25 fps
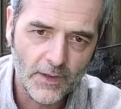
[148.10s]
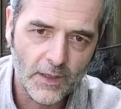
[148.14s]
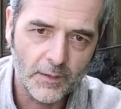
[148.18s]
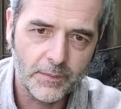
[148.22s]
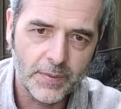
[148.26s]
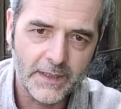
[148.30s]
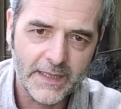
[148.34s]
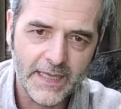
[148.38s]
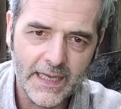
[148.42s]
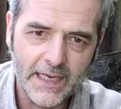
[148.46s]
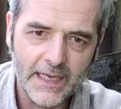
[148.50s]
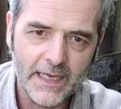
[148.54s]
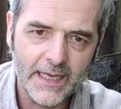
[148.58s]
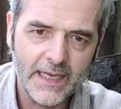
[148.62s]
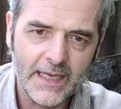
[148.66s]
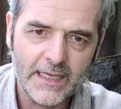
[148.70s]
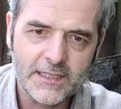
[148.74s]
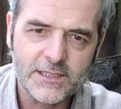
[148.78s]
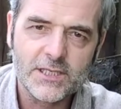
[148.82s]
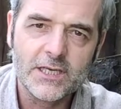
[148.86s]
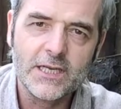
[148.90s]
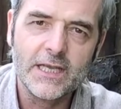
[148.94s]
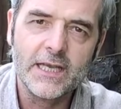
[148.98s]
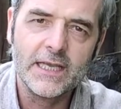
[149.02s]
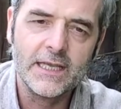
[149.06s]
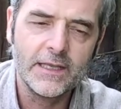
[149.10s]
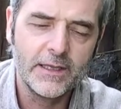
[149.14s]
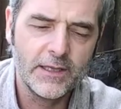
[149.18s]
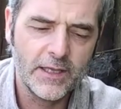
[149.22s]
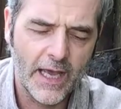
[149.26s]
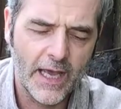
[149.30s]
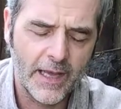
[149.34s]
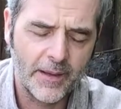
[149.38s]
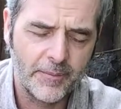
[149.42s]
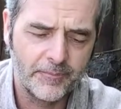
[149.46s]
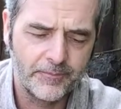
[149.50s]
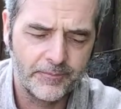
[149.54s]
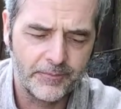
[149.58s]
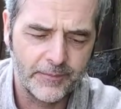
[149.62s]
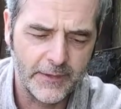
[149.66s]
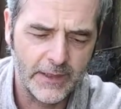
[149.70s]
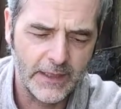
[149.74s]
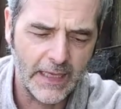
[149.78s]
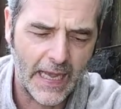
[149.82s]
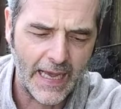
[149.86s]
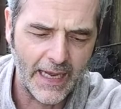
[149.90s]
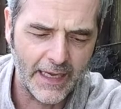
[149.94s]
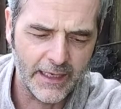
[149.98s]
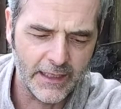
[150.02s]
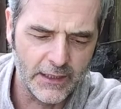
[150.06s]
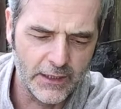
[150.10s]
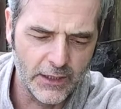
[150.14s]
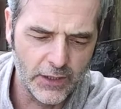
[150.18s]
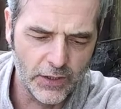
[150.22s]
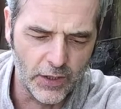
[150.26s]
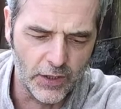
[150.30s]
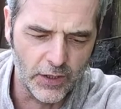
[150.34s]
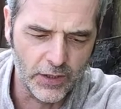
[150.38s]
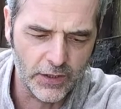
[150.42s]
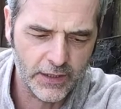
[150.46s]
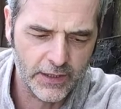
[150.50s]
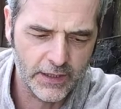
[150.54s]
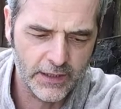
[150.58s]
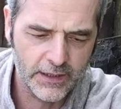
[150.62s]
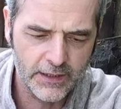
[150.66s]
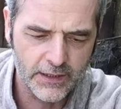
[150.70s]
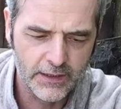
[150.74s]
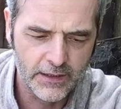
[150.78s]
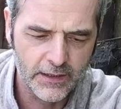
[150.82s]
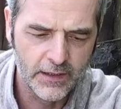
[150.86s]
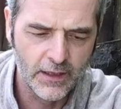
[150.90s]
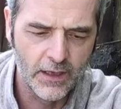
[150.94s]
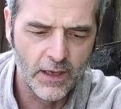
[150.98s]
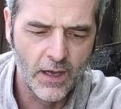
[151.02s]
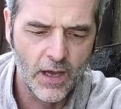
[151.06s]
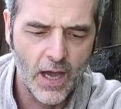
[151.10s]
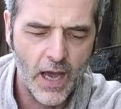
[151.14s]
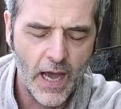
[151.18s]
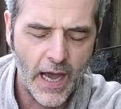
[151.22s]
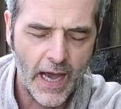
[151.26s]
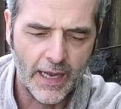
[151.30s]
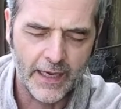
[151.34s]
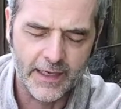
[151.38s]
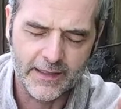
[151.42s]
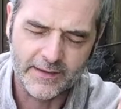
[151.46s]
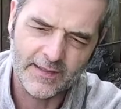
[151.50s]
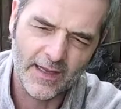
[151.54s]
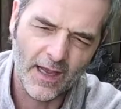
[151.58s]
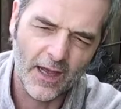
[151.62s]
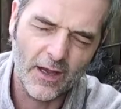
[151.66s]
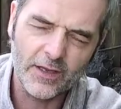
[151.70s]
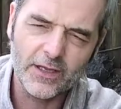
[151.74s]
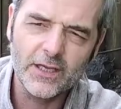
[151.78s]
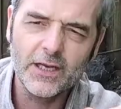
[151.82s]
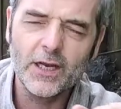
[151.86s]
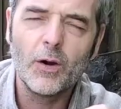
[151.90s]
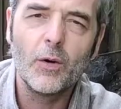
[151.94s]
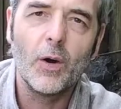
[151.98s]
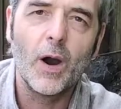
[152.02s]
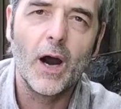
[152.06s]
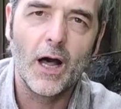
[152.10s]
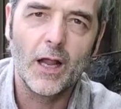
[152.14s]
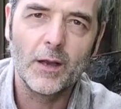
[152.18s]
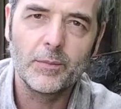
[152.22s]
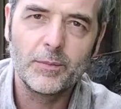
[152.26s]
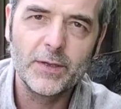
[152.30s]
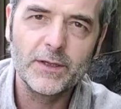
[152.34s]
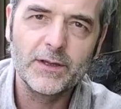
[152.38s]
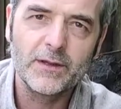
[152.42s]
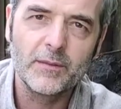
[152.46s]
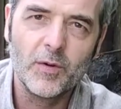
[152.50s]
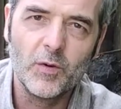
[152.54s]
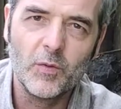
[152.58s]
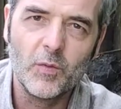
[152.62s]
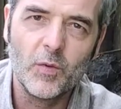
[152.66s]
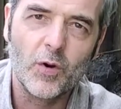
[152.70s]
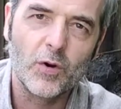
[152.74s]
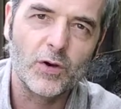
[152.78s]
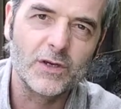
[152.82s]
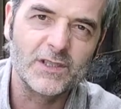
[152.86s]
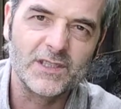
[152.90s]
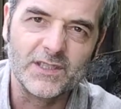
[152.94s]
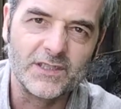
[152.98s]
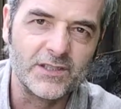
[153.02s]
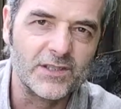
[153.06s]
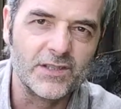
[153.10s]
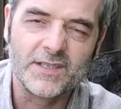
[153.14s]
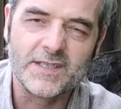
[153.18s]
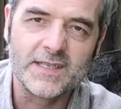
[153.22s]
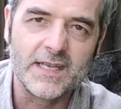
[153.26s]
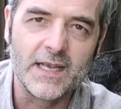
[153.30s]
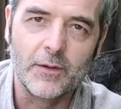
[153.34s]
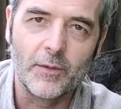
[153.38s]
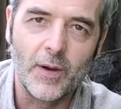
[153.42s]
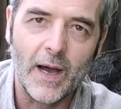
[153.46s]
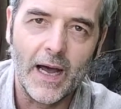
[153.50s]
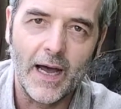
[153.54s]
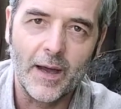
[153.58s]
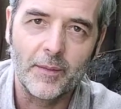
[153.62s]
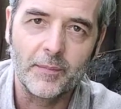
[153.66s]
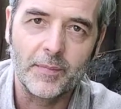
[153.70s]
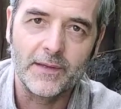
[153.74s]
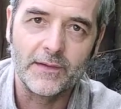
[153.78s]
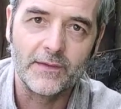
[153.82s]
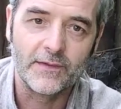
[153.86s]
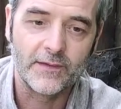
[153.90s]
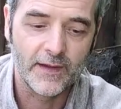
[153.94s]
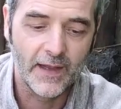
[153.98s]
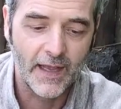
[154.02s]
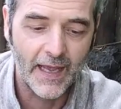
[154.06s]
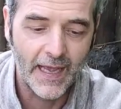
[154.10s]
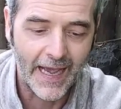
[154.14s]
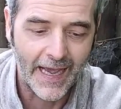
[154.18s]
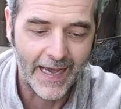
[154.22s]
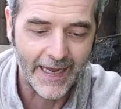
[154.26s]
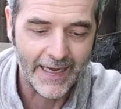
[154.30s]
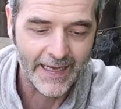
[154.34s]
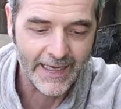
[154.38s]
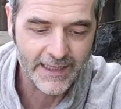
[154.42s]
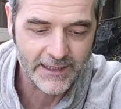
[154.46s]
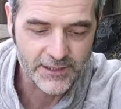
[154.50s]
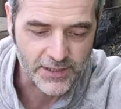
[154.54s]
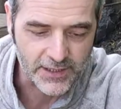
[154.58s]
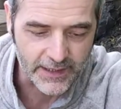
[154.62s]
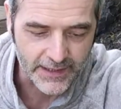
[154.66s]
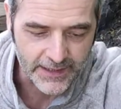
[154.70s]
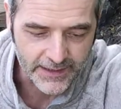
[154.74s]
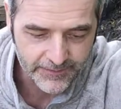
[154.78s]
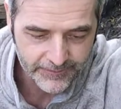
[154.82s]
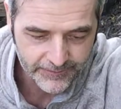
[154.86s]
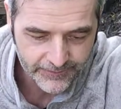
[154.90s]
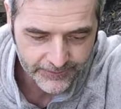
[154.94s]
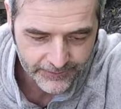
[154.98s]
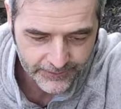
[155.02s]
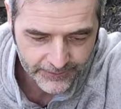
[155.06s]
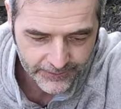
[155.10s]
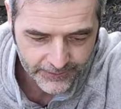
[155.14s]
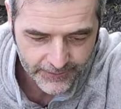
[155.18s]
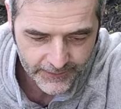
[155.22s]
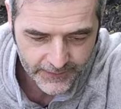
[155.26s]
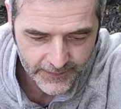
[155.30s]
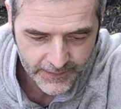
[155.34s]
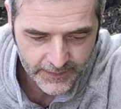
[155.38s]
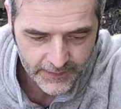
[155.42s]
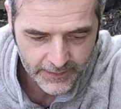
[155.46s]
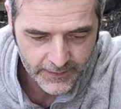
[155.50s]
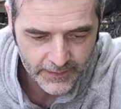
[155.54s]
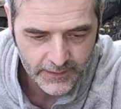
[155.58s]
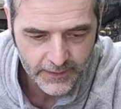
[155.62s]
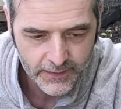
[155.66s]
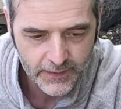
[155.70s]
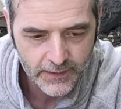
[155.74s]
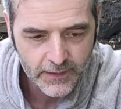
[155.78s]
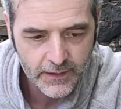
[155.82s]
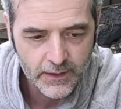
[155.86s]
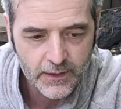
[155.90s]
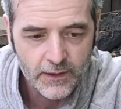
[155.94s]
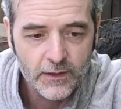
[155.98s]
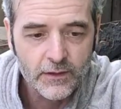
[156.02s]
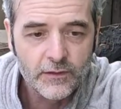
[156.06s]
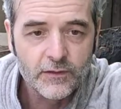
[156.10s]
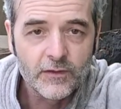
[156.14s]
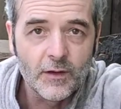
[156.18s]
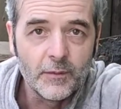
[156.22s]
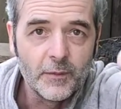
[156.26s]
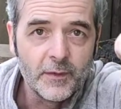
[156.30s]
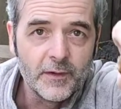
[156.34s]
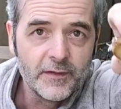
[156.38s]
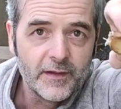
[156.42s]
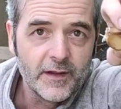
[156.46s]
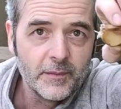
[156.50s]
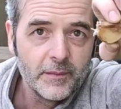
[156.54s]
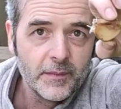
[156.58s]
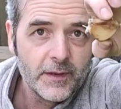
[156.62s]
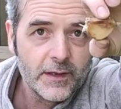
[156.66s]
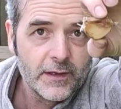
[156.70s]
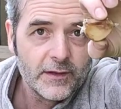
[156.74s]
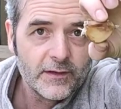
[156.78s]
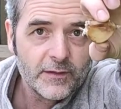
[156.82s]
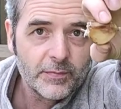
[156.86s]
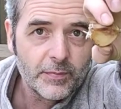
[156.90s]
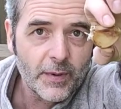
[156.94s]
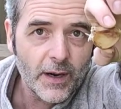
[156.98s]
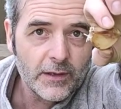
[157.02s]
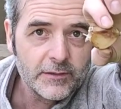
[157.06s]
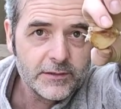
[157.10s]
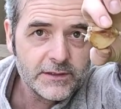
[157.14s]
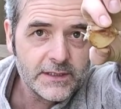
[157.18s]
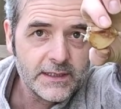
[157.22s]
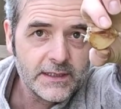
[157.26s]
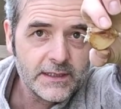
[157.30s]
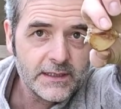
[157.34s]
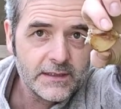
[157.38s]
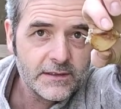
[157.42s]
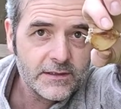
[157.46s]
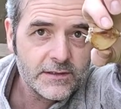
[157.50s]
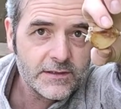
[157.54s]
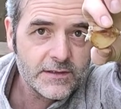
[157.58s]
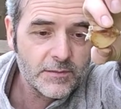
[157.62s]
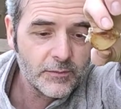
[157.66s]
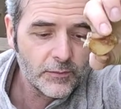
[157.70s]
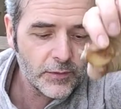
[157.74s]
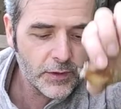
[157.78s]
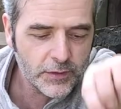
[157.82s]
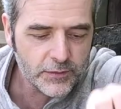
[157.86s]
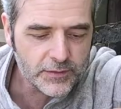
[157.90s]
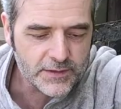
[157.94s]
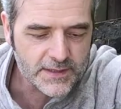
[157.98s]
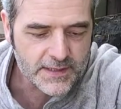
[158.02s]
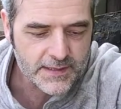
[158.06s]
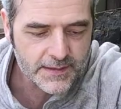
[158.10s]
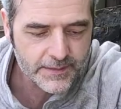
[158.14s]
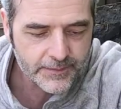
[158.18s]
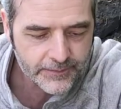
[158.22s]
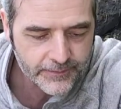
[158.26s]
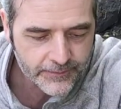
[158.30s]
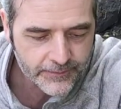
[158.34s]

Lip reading: But then I actually had a look, and I said, oh, you know what, I'll put them in water and just see what happens. And actually, some of them sprouted some roots.